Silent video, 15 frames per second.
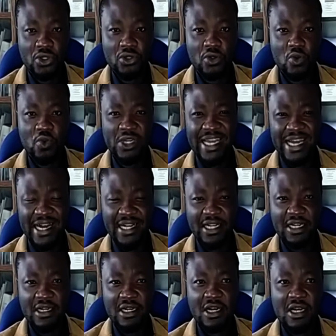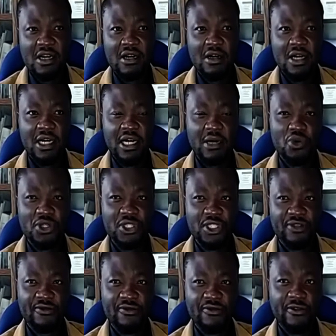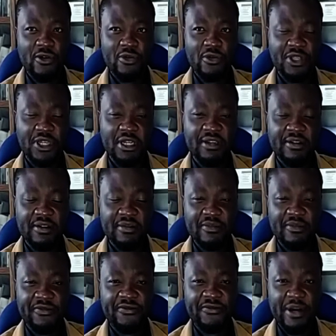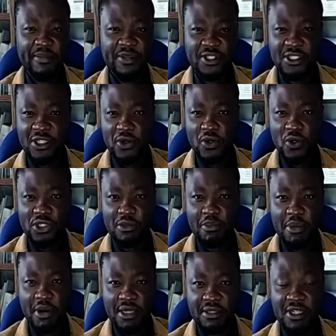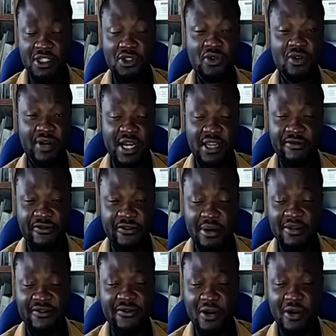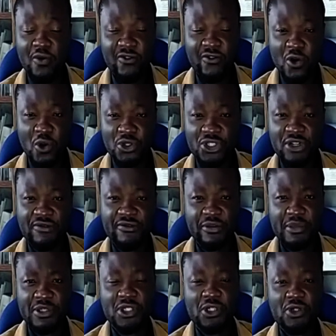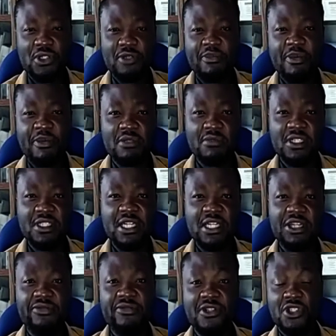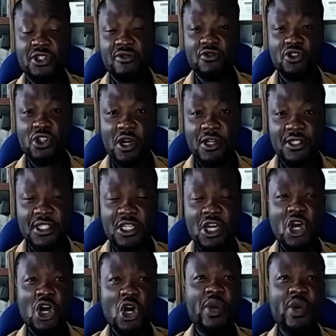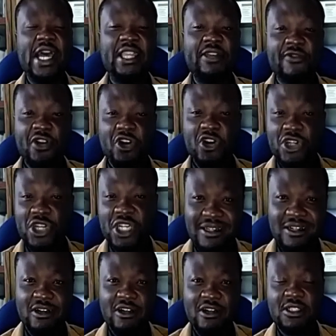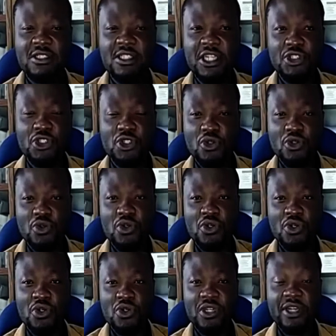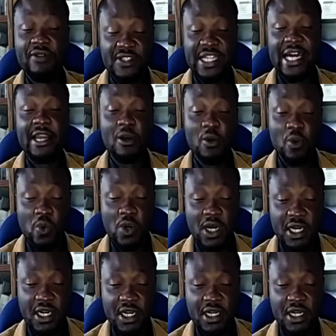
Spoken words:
Monan, who is from the pharmaceutical department, right, the pharmaceutical department at the University of Jos. Again, they've gone into, they've started work.